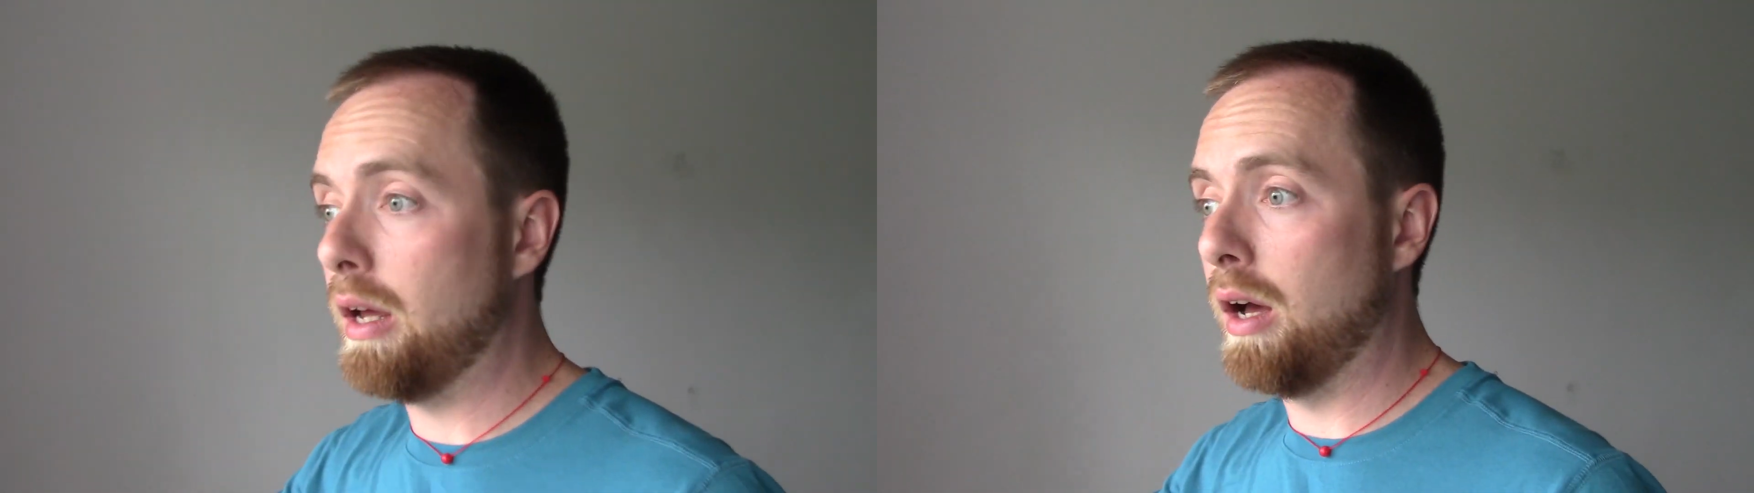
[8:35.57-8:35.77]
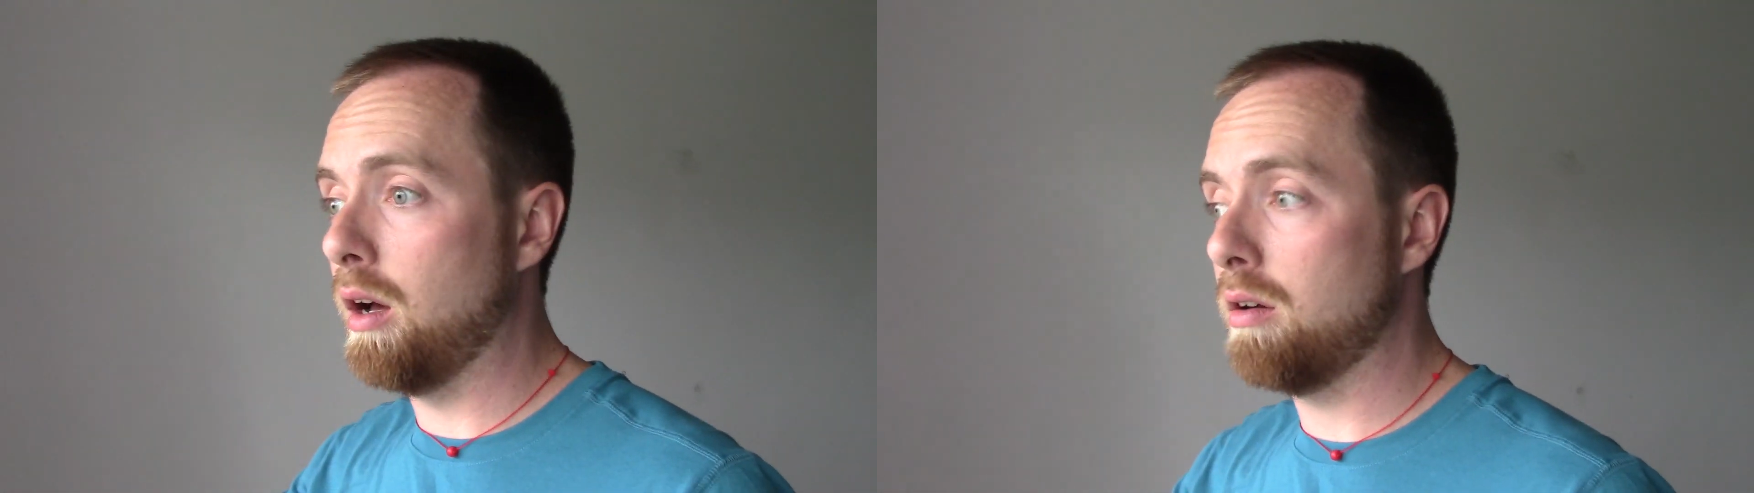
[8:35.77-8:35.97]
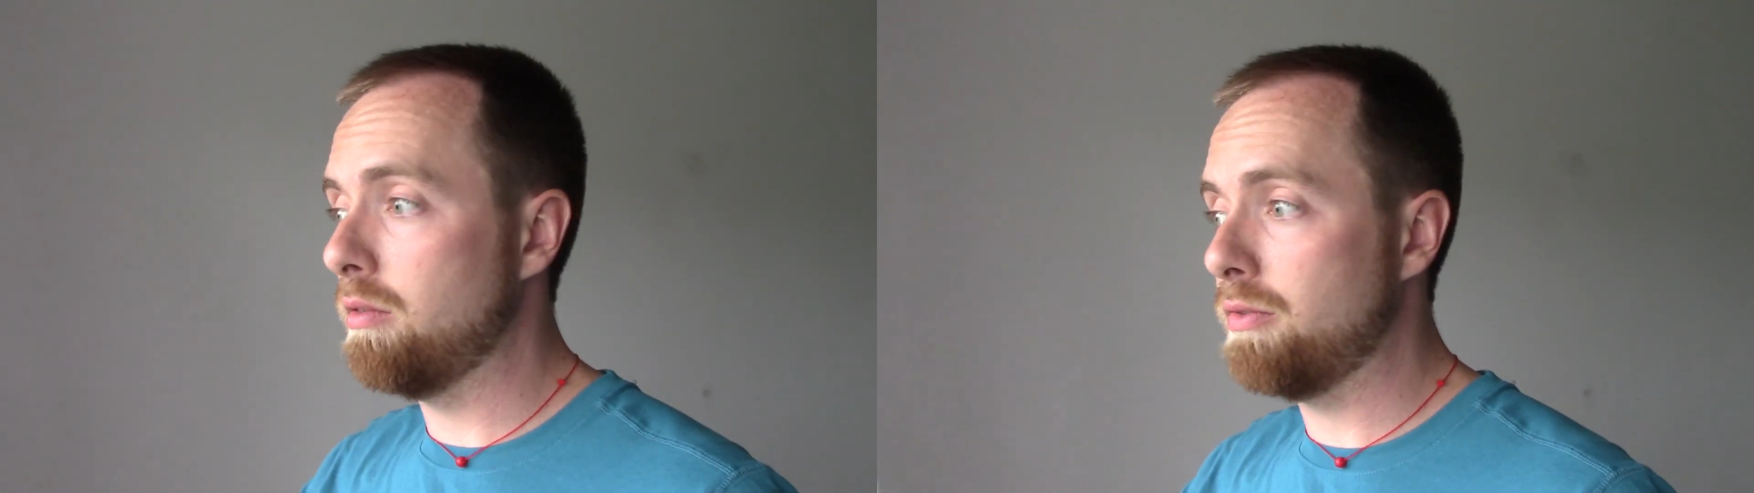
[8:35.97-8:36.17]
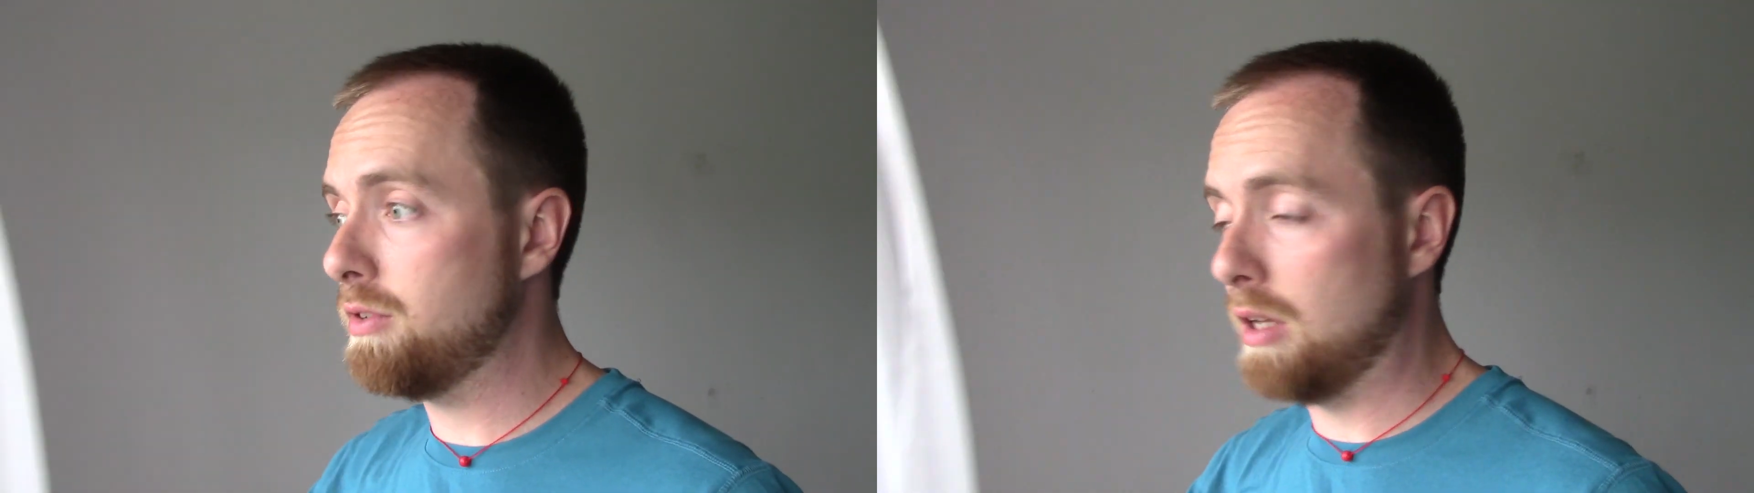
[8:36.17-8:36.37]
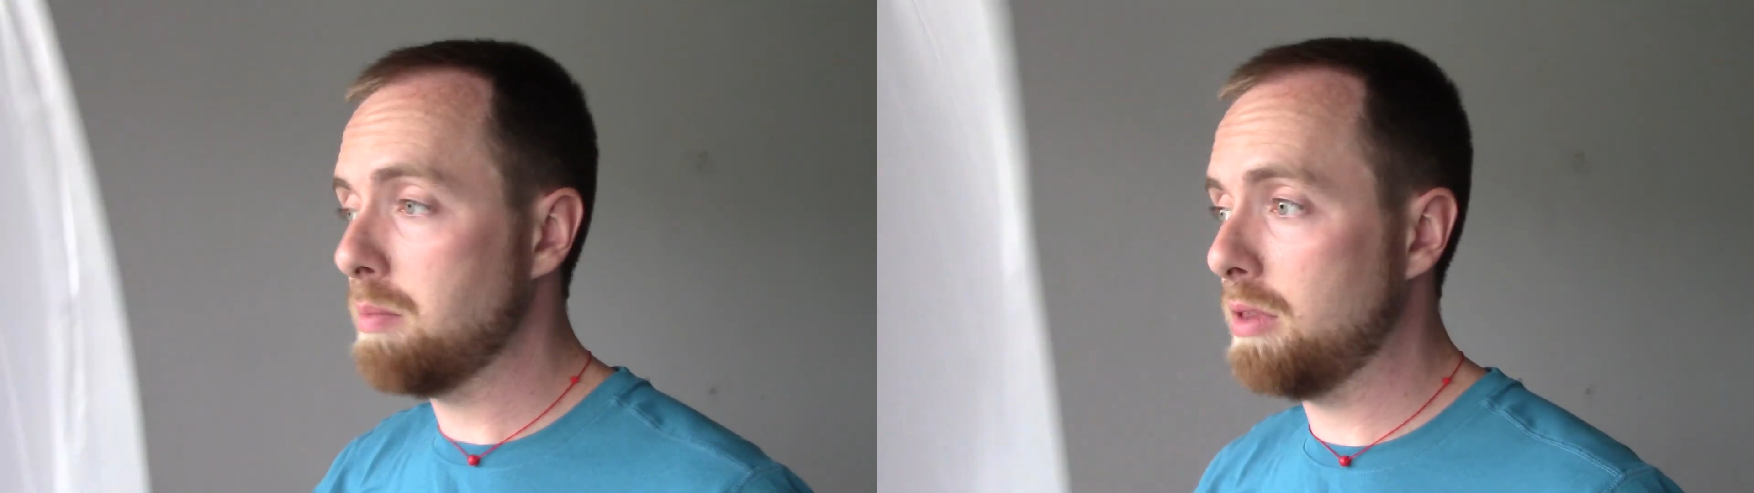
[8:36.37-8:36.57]
of
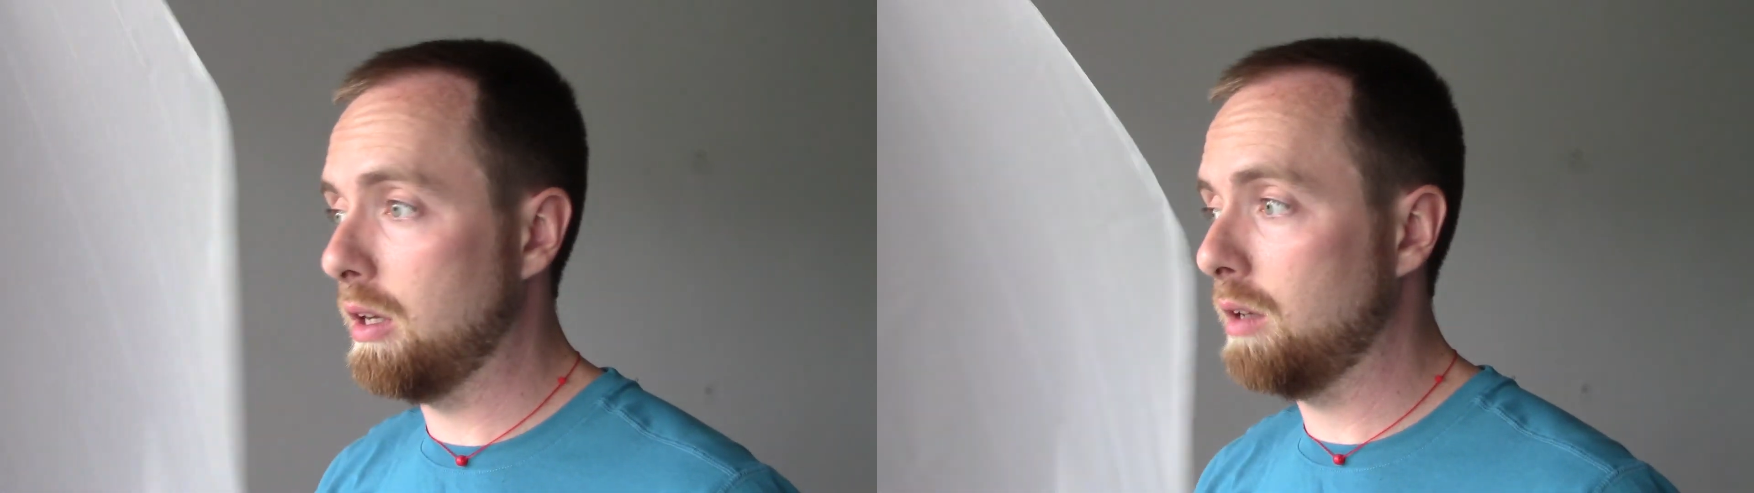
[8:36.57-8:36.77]
something,